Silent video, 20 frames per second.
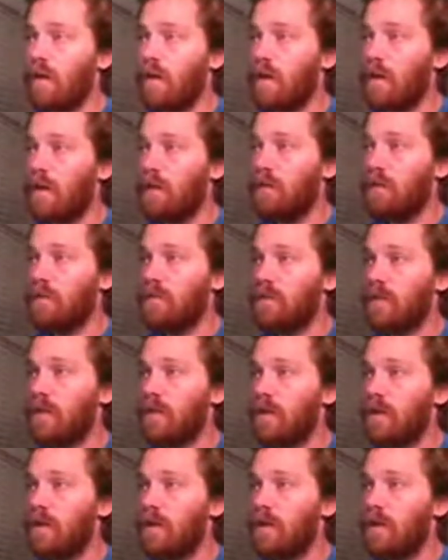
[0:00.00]

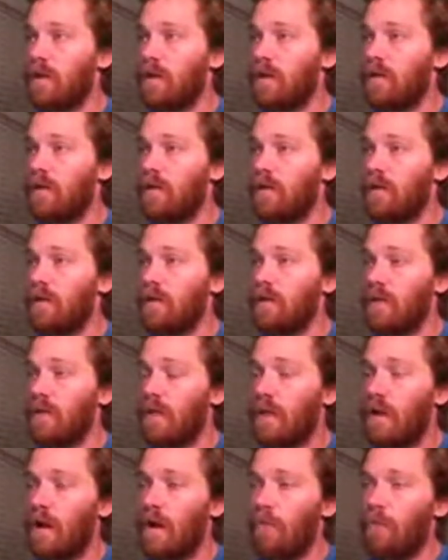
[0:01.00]
GitHub
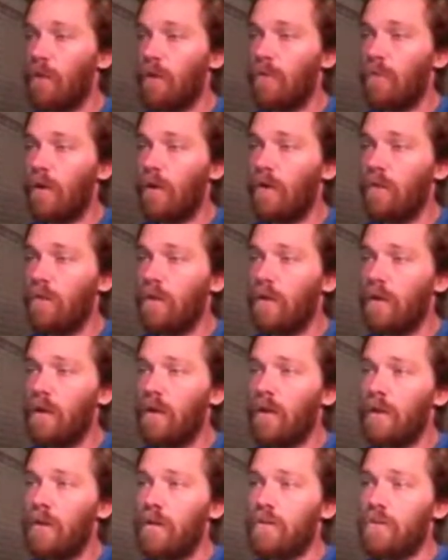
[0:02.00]
repo.
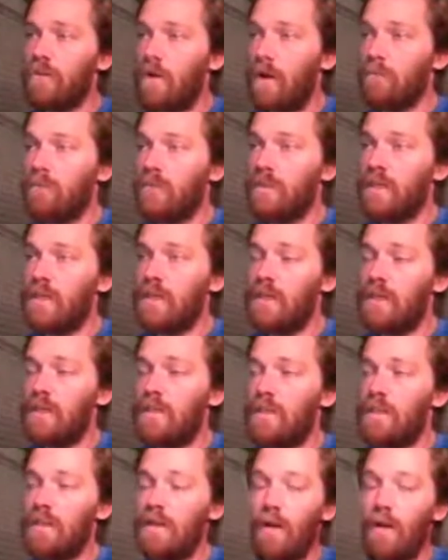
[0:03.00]
So I'm
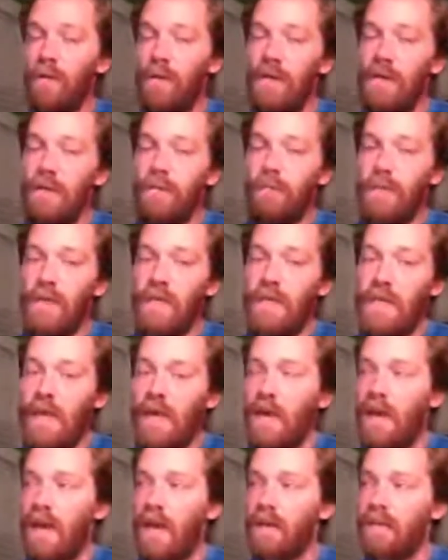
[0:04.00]

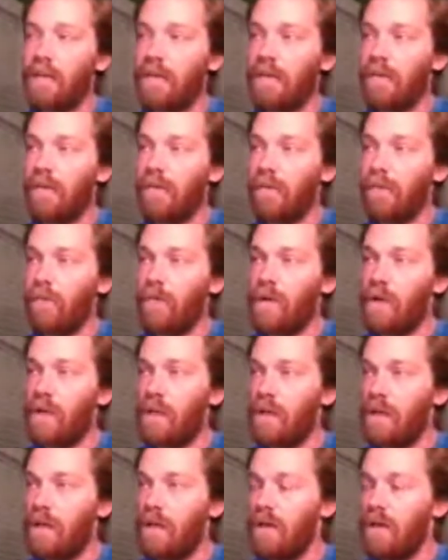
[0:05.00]

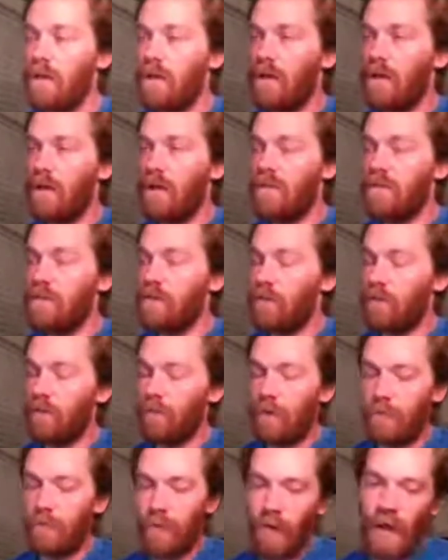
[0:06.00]
DETREPAN3, and it's the only
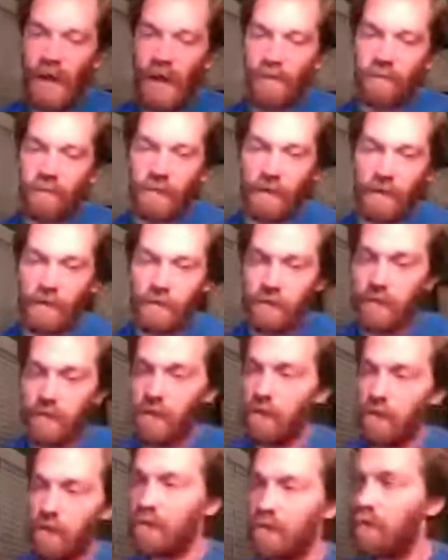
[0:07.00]
repo I have in there.
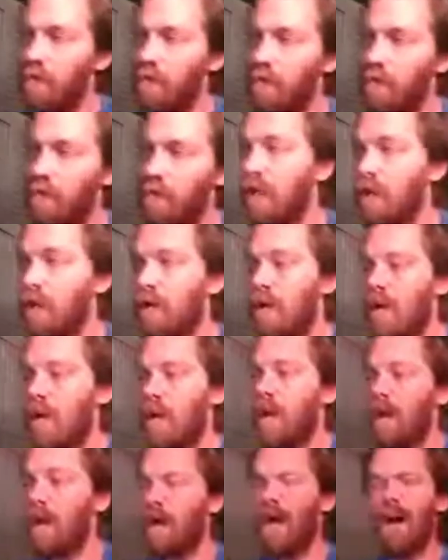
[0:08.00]
So you'll find it.
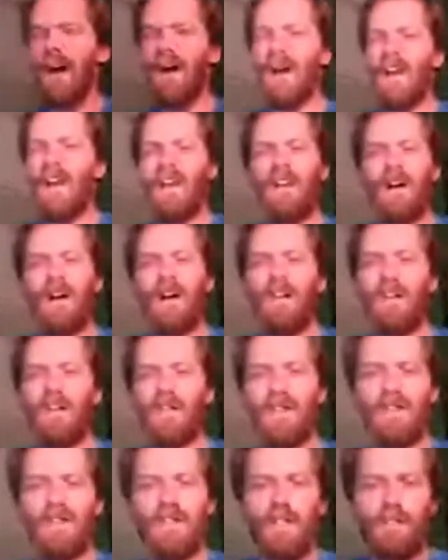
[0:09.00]
And I'll
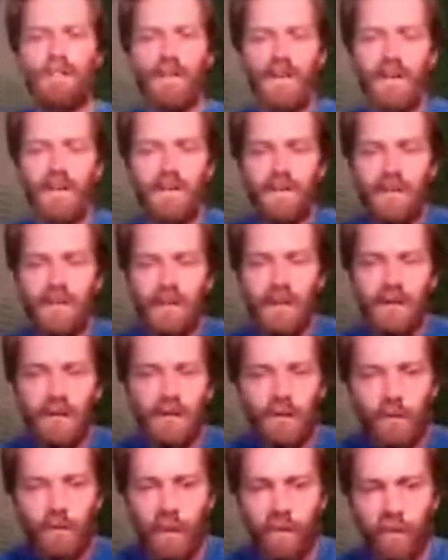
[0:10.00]
also submit it to
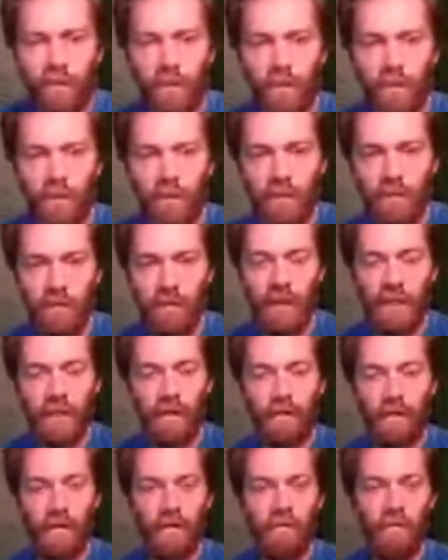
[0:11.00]
whoever, I
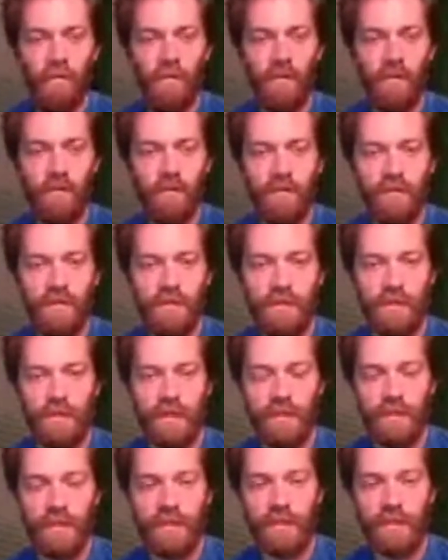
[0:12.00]
don't know, to
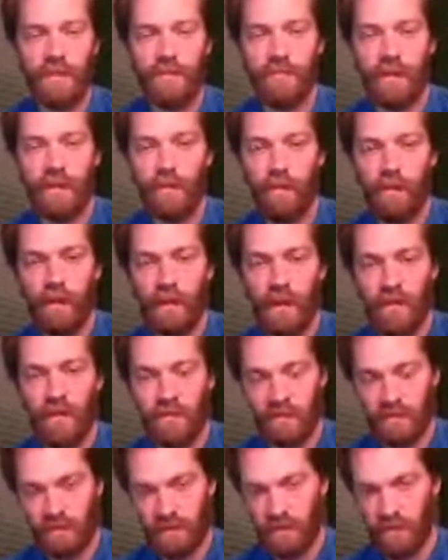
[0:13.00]
the event
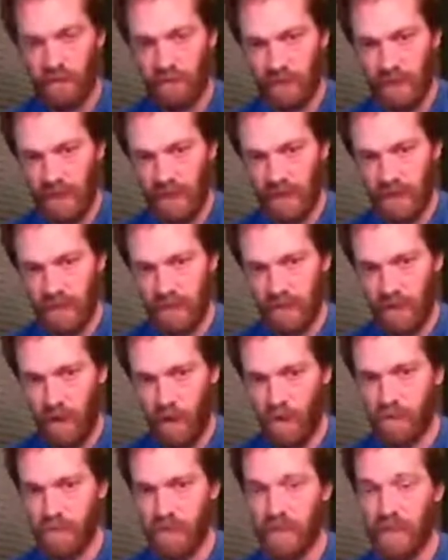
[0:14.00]
organizers so that it's
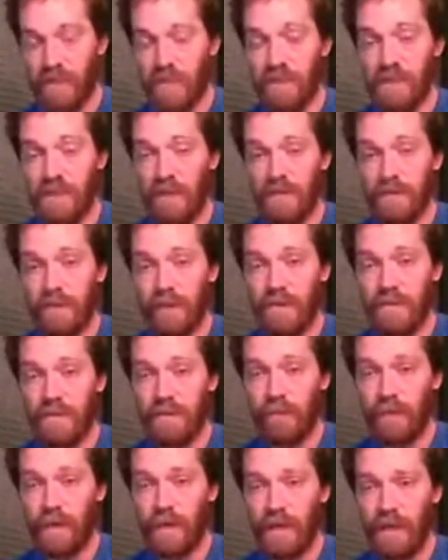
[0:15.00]
hosted in the same spot as
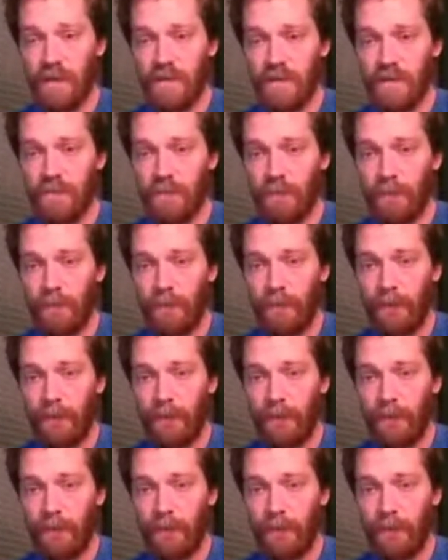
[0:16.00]
everybody else.